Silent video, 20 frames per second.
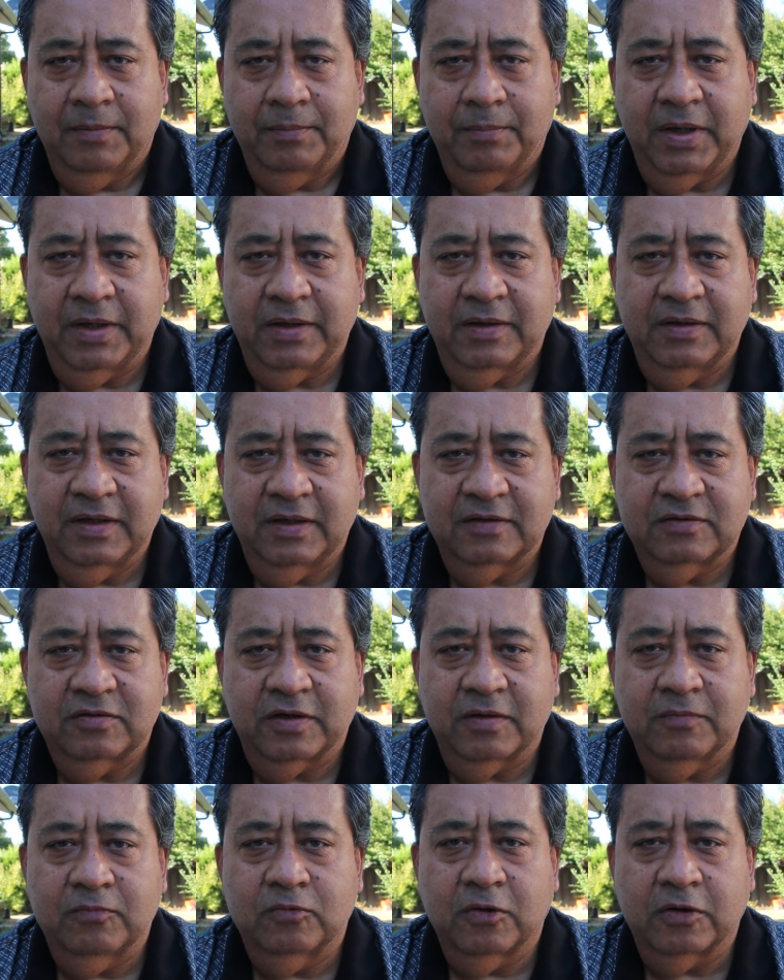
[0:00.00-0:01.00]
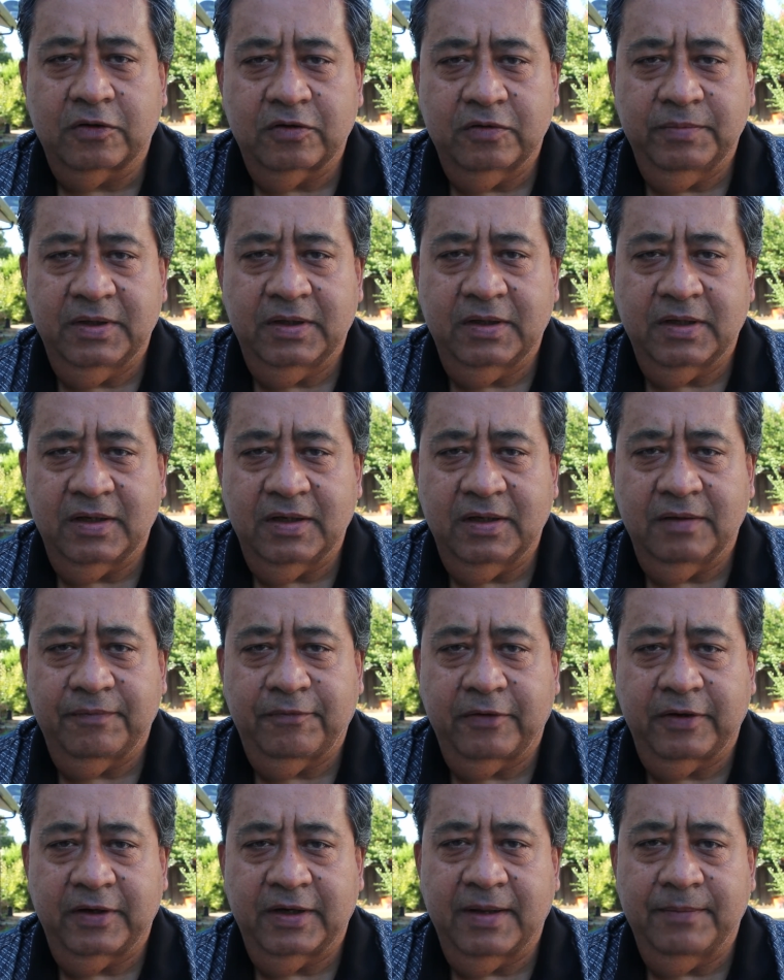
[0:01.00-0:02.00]
But there is a lot of work to be done
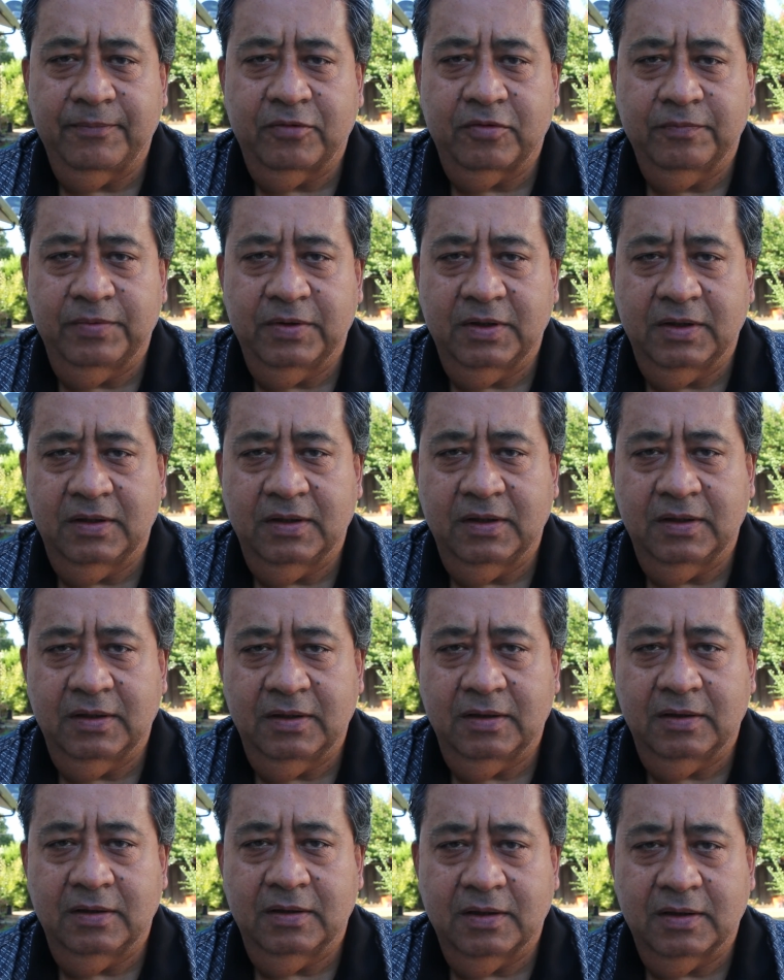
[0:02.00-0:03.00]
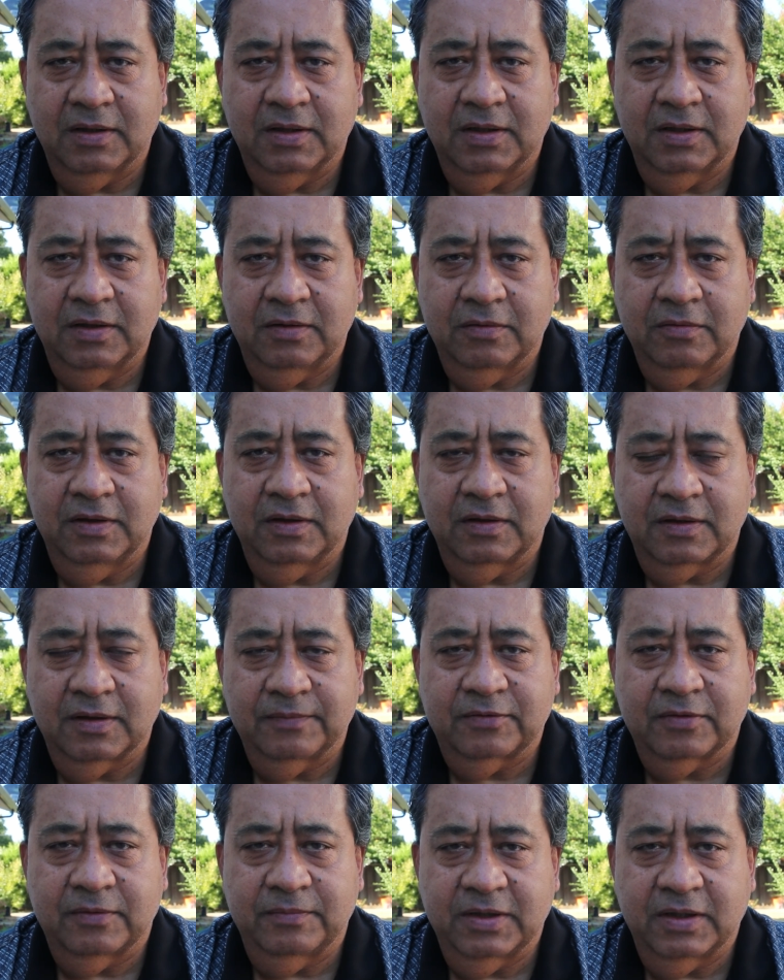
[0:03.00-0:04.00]
for them to be in
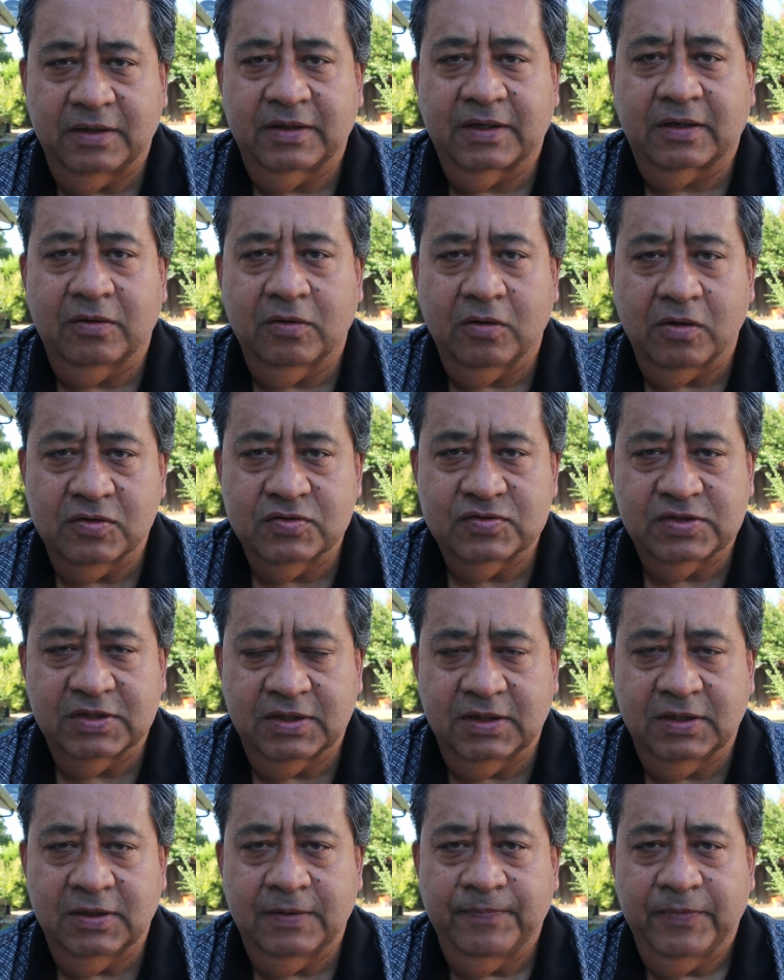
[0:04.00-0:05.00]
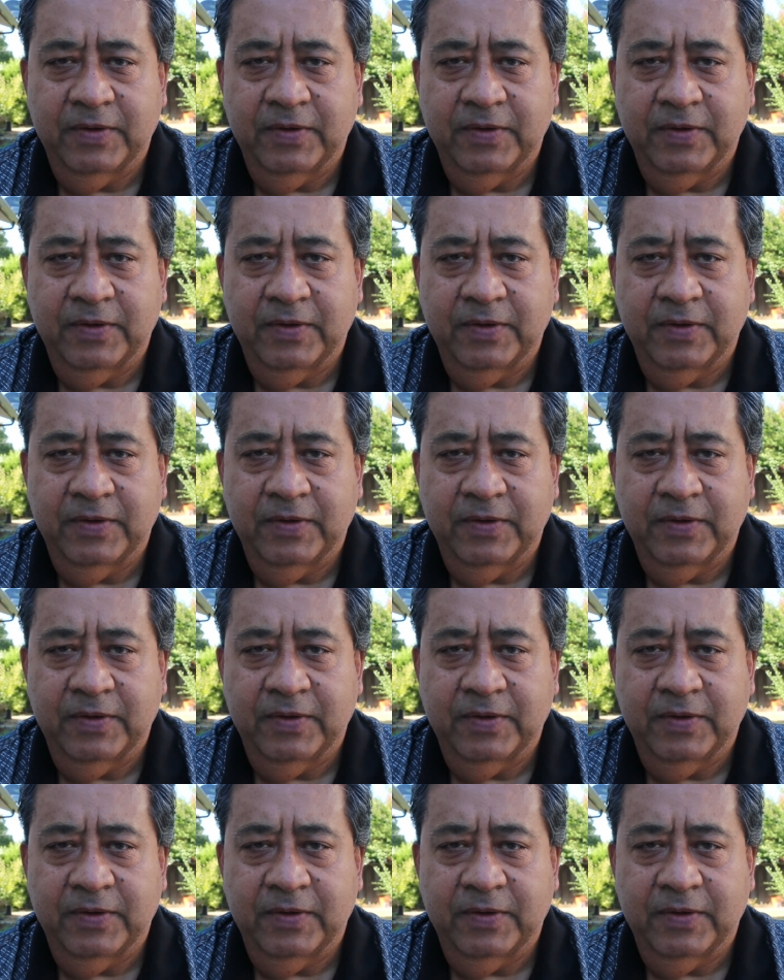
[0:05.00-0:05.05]
terms of their technology